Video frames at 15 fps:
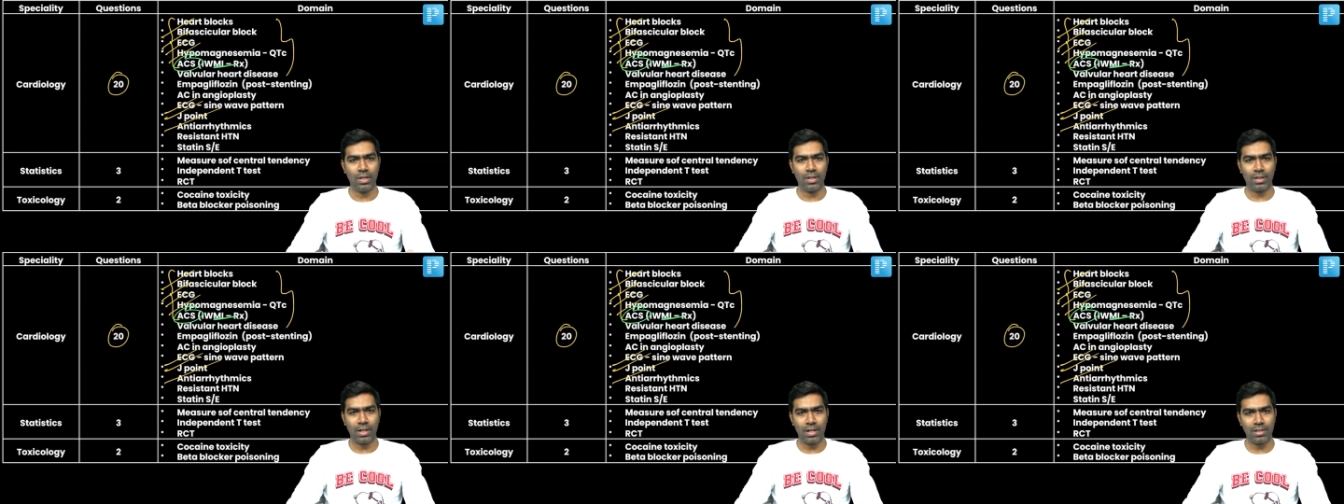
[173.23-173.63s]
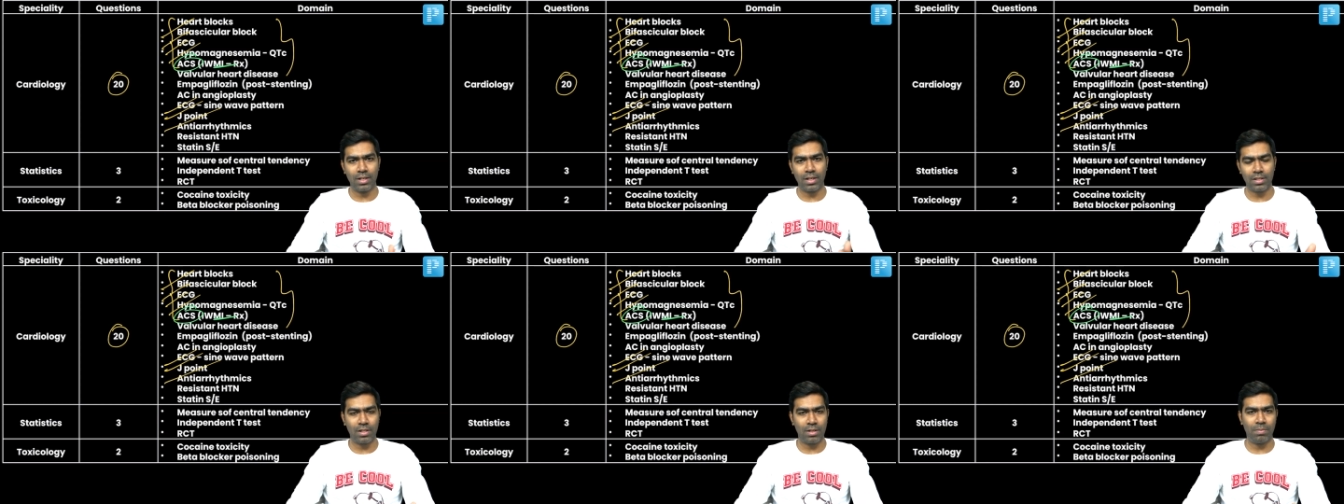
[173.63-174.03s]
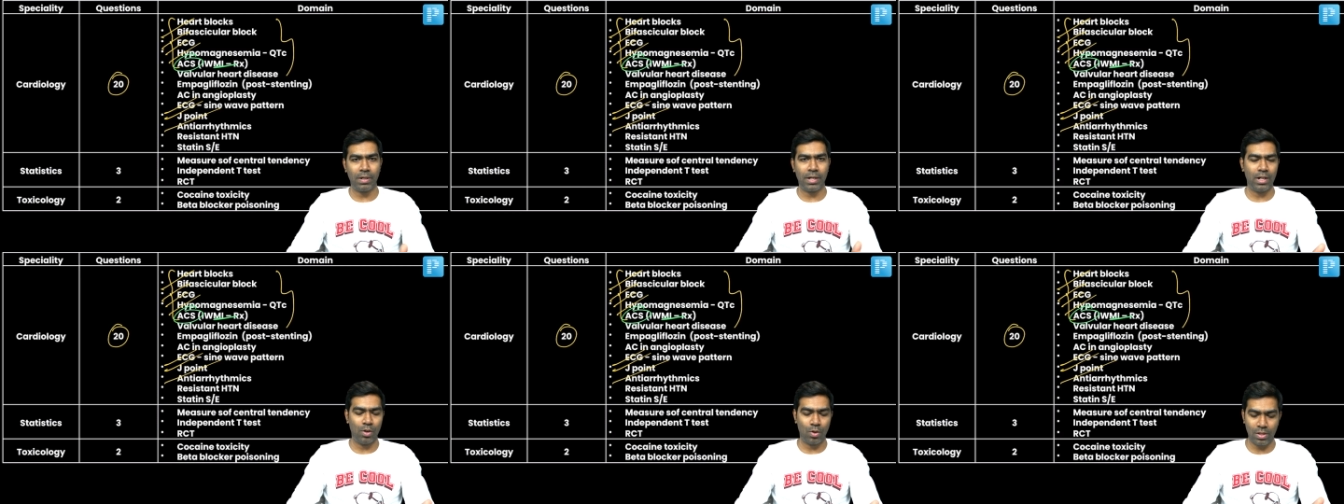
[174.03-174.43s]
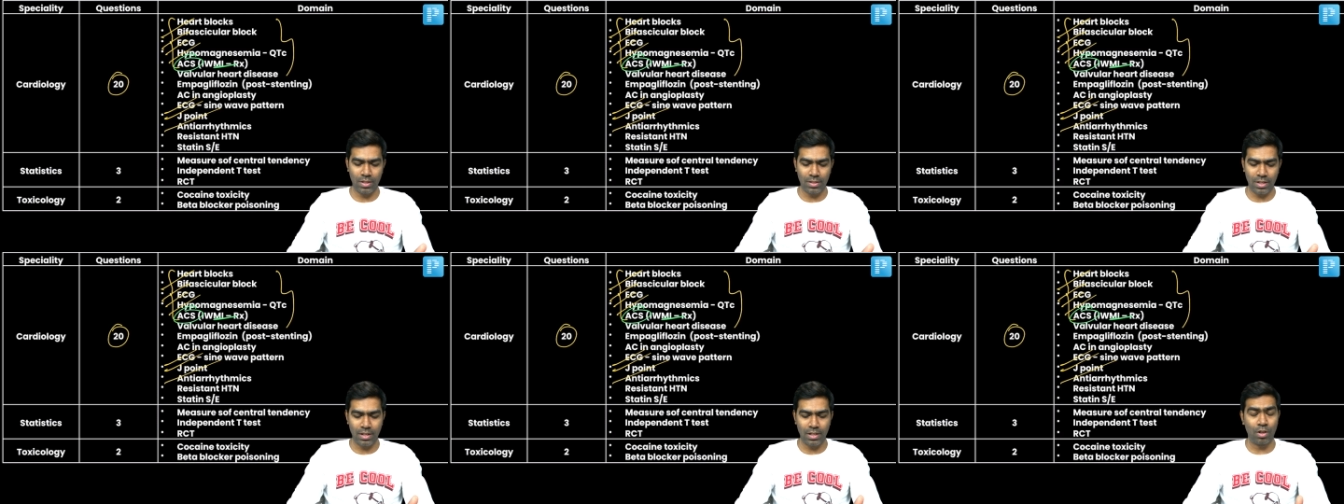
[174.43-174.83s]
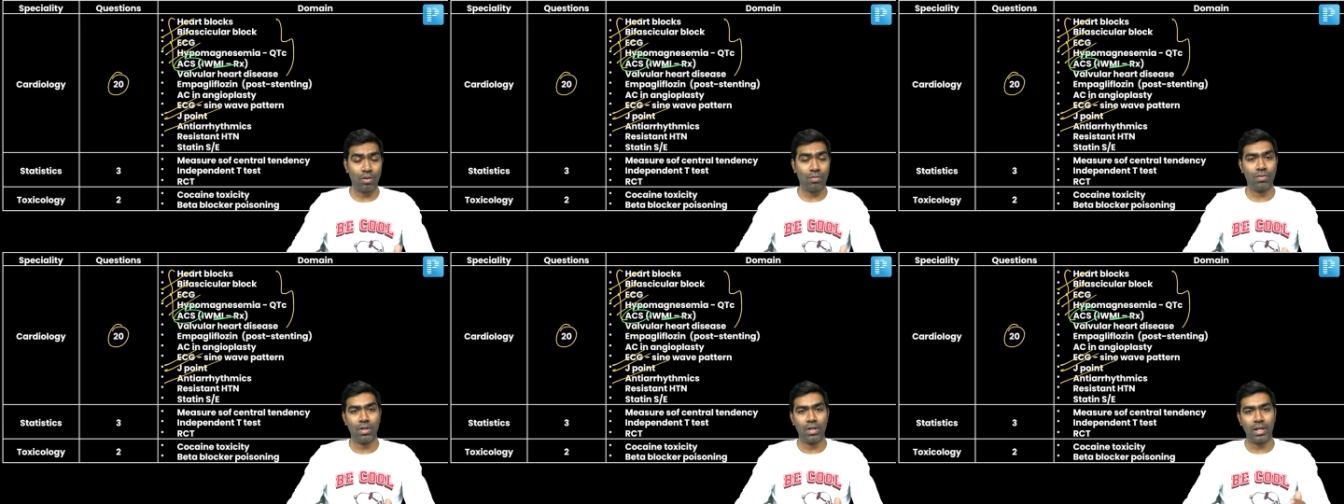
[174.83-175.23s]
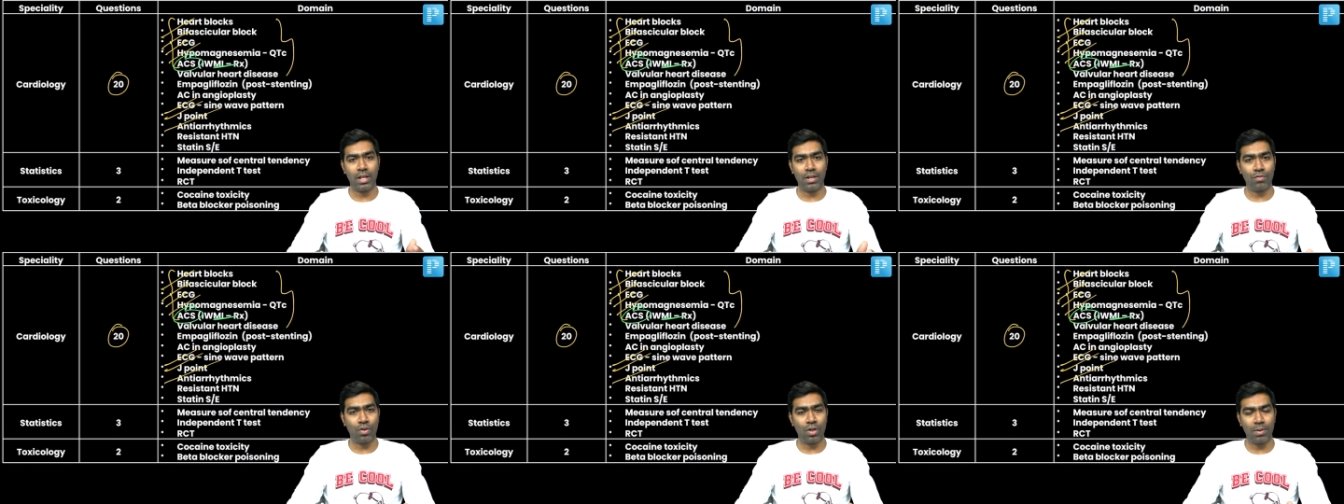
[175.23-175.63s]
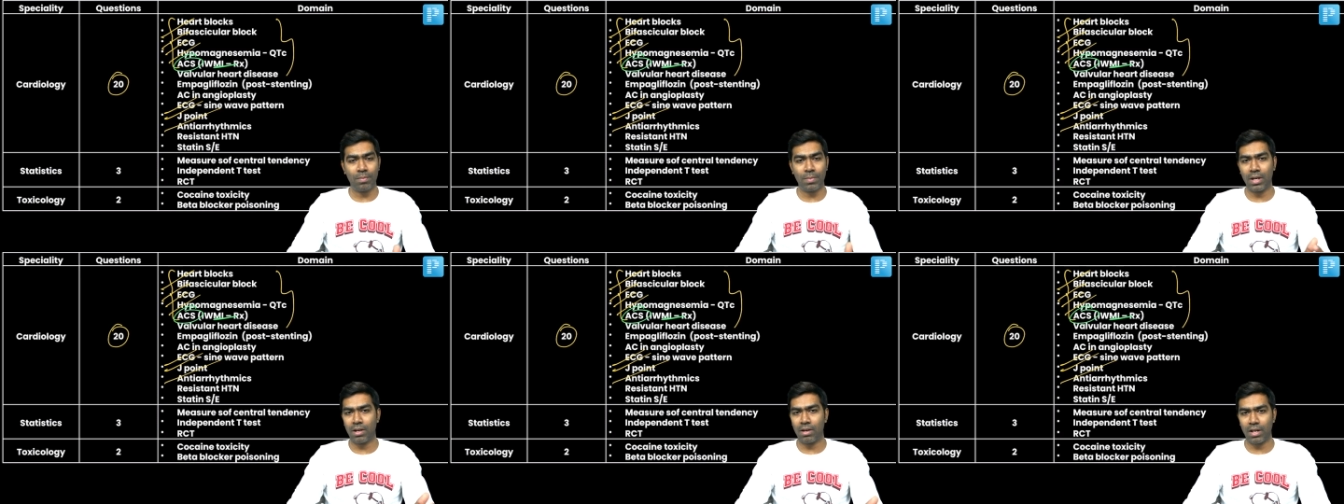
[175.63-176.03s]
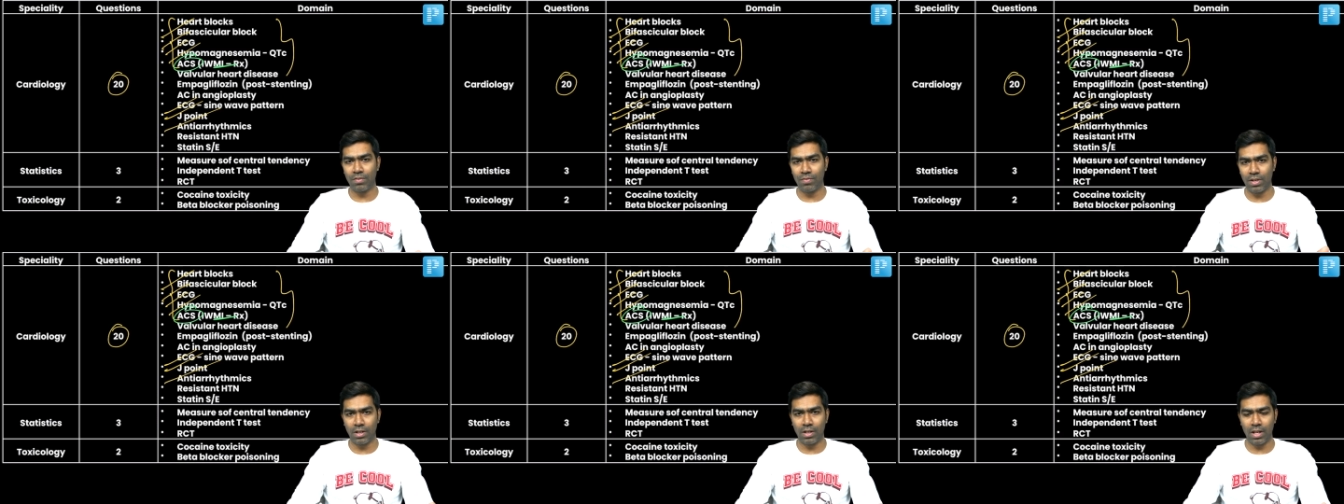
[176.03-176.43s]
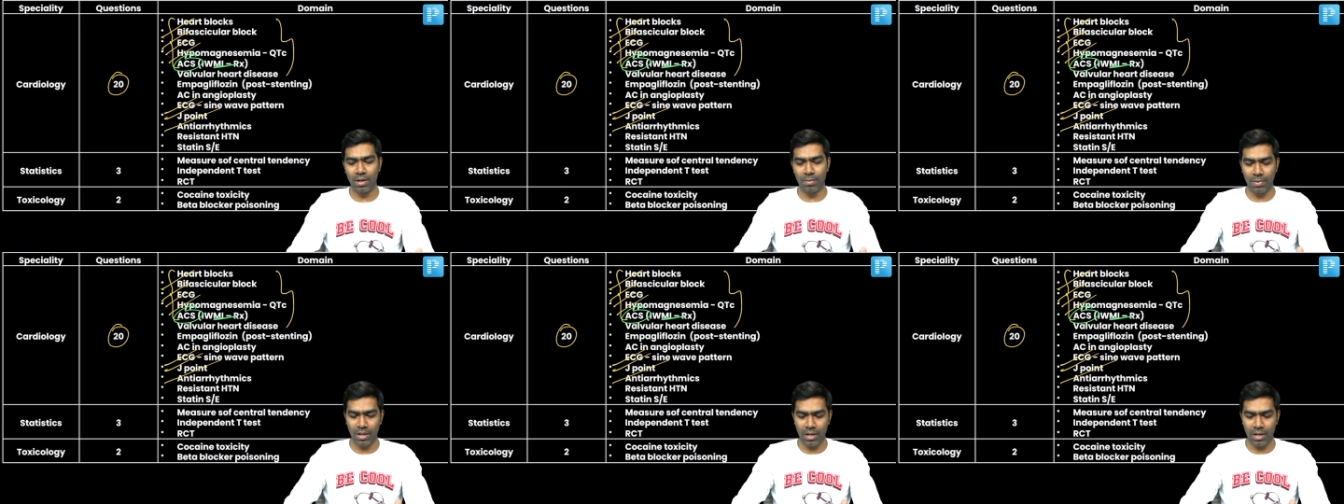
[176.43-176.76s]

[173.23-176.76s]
that is reduction preload in the setting of inferior MI and right ventricular MI,